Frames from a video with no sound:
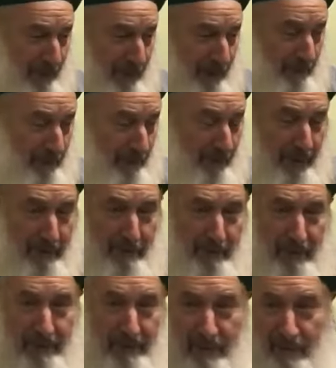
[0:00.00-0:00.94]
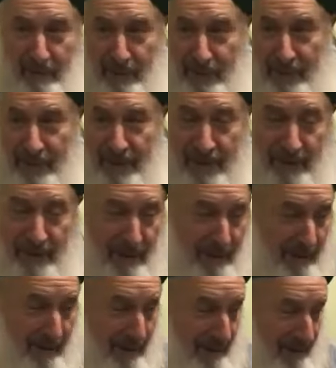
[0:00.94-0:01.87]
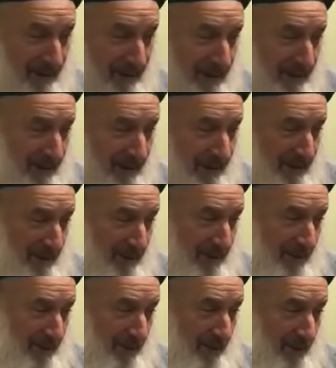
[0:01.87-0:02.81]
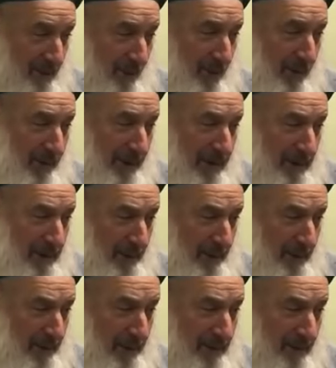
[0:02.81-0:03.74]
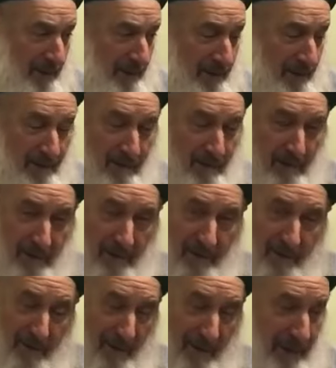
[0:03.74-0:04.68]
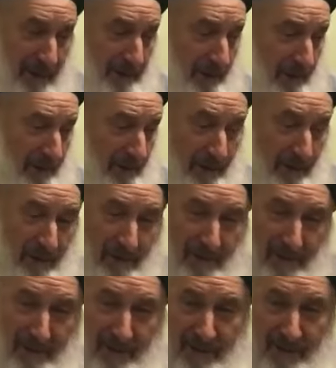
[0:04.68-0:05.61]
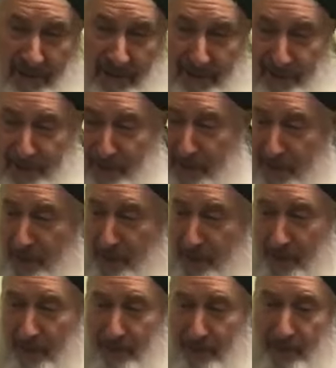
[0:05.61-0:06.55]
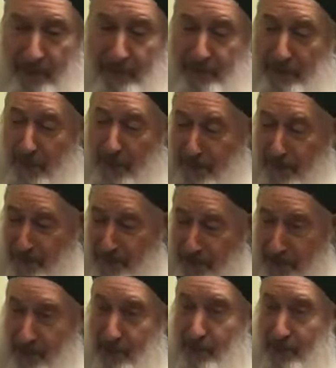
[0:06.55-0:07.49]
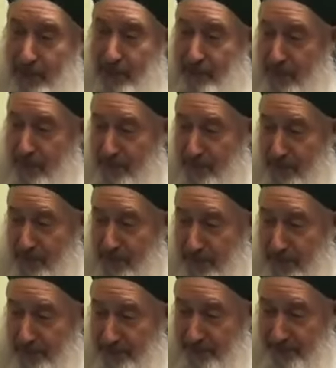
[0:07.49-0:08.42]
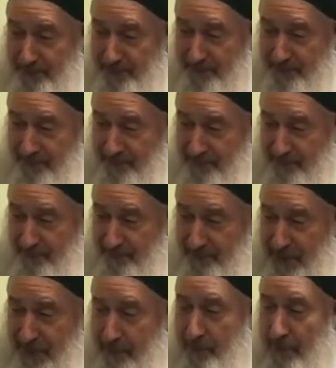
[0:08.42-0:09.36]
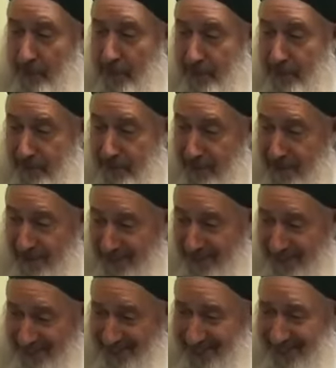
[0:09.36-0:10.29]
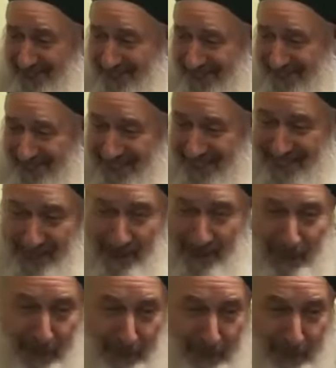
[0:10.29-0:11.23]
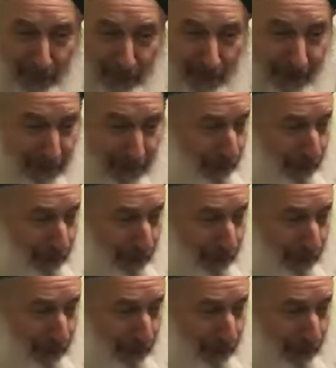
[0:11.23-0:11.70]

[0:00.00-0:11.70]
become famous, they're looking at you. You acquire enemies, rivals, everyone looking for the smallest chance to expose you. Paparazzi, coming to catch a